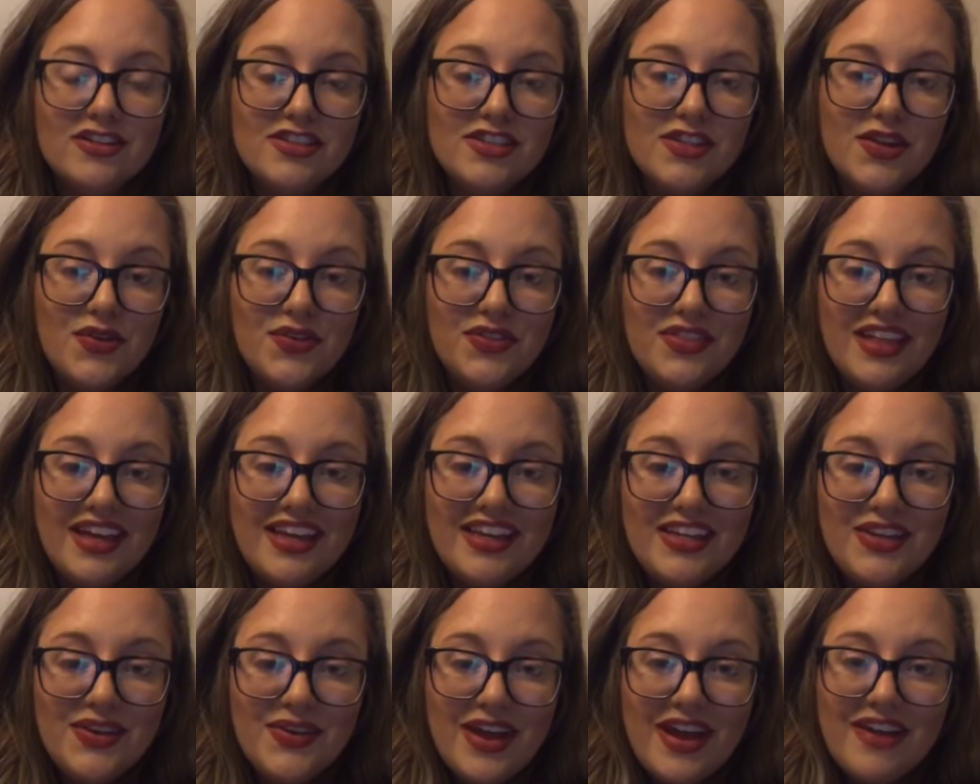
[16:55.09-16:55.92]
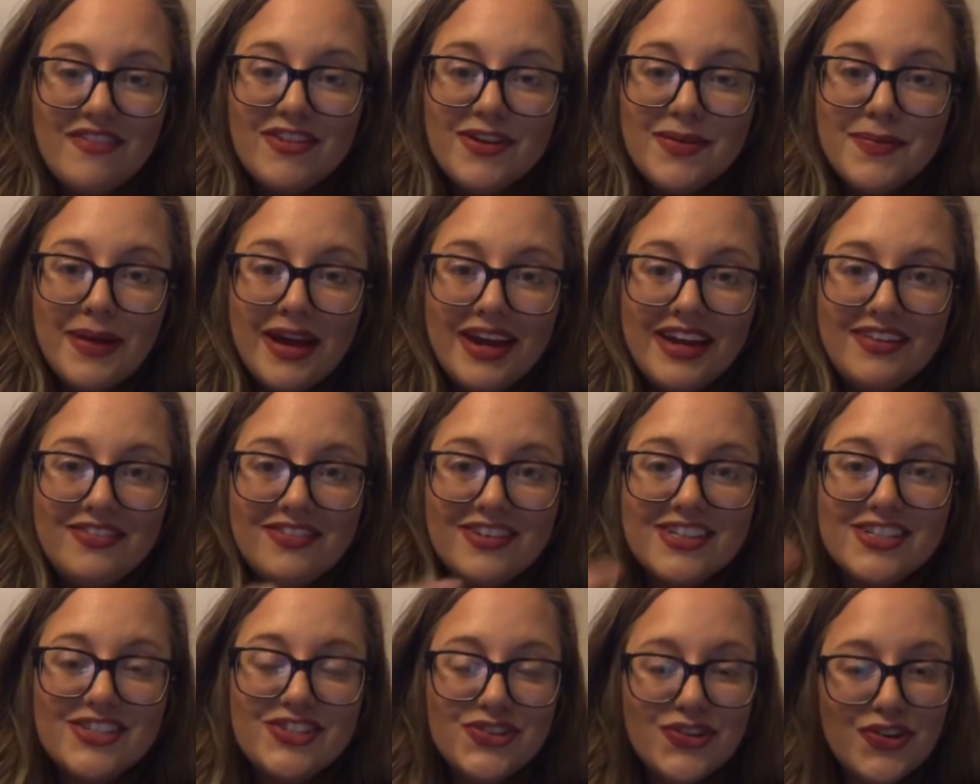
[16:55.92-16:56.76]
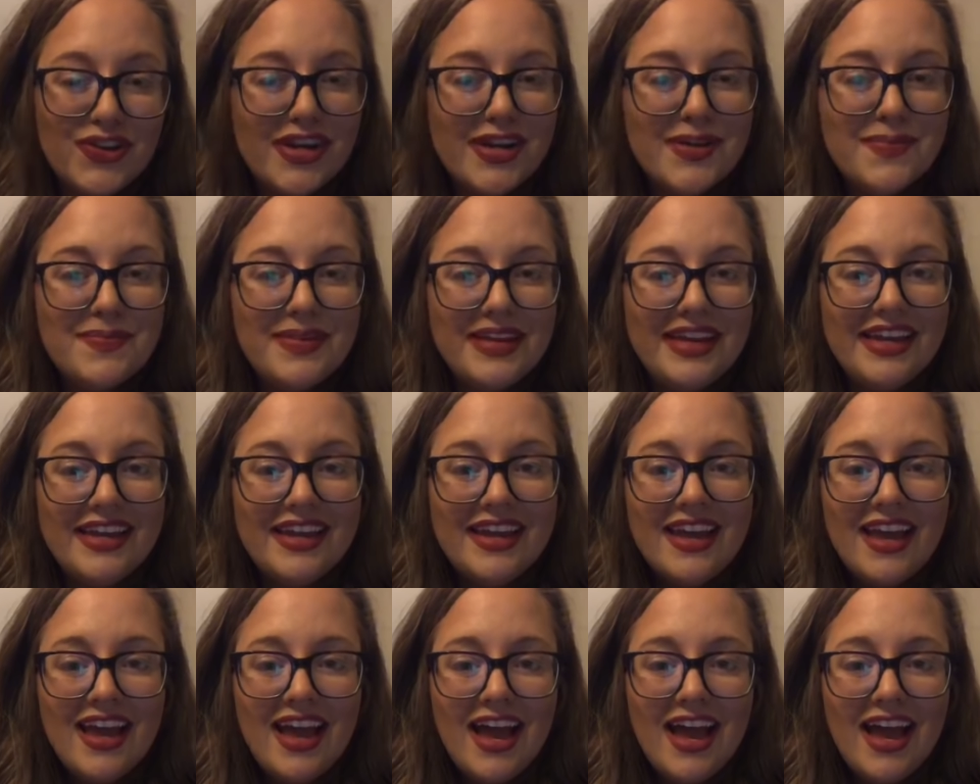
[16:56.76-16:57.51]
So thank you everybody for joining me.